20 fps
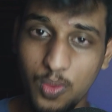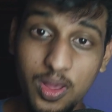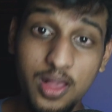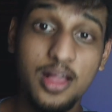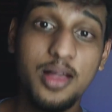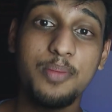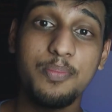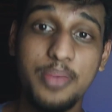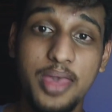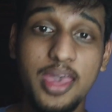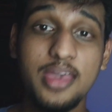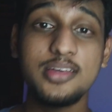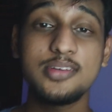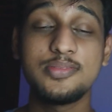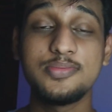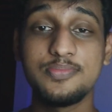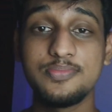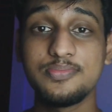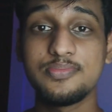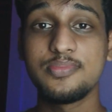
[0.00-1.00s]
welcome back.
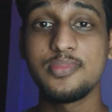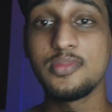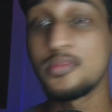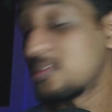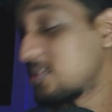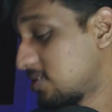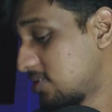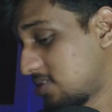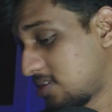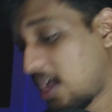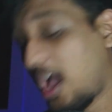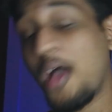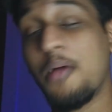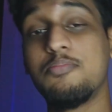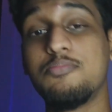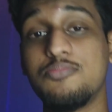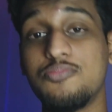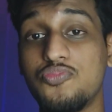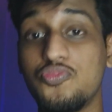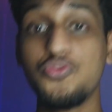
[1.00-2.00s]

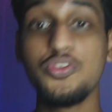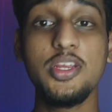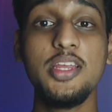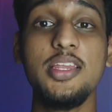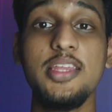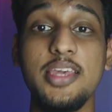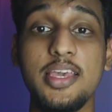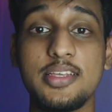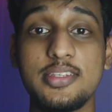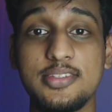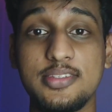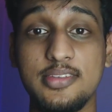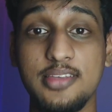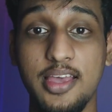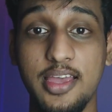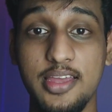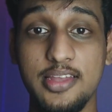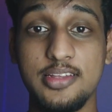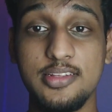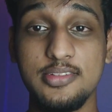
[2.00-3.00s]
I'm really
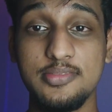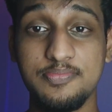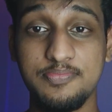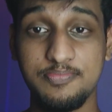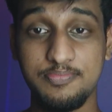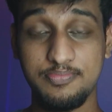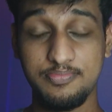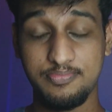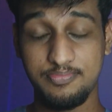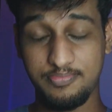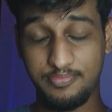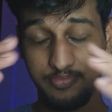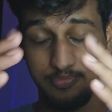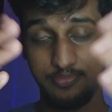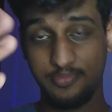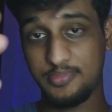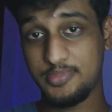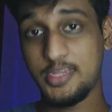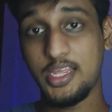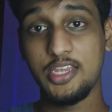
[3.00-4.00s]
excited
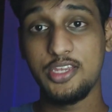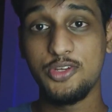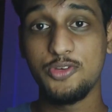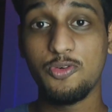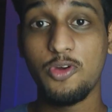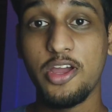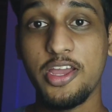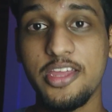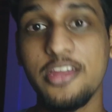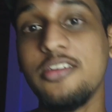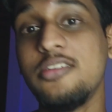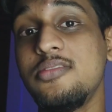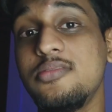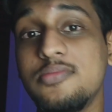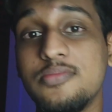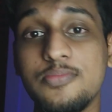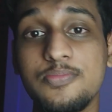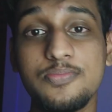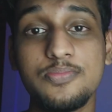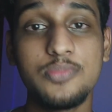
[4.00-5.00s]
that you are here,
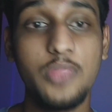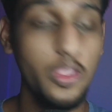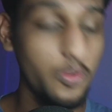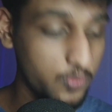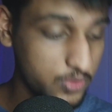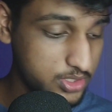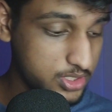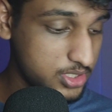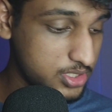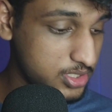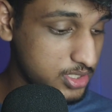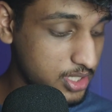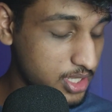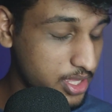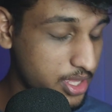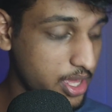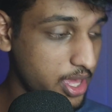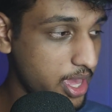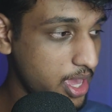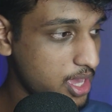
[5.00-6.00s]
which is
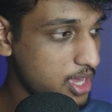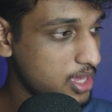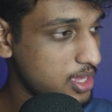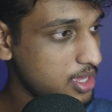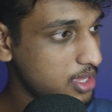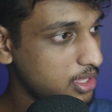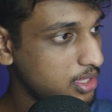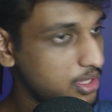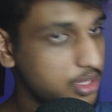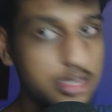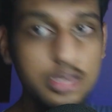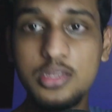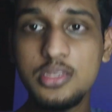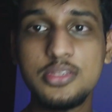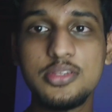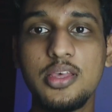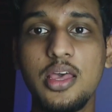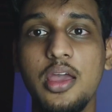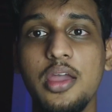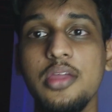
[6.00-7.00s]
a good
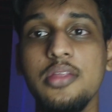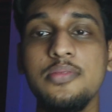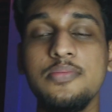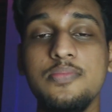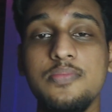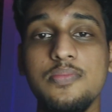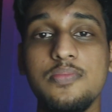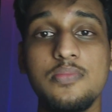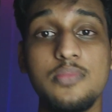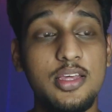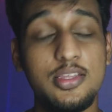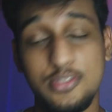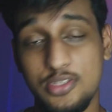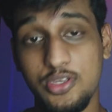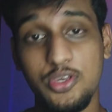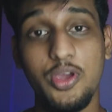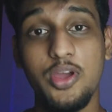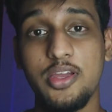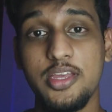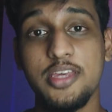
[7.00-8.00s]
sign. So
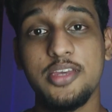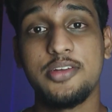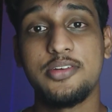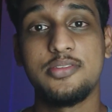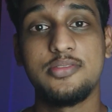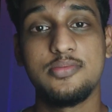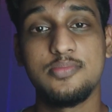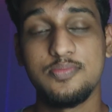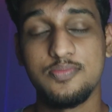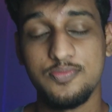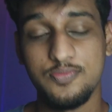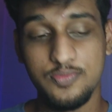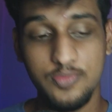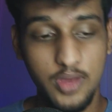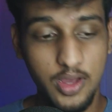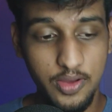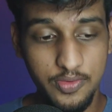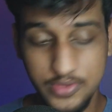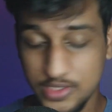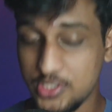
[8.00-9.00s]
you're here,
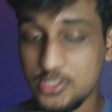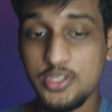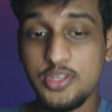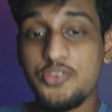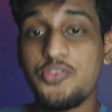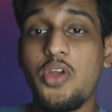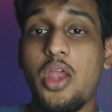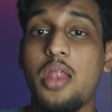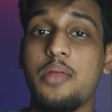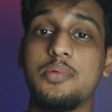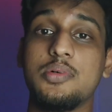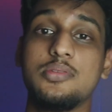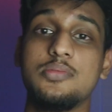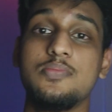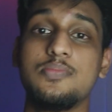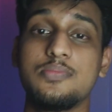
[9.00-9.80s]
which is incredible.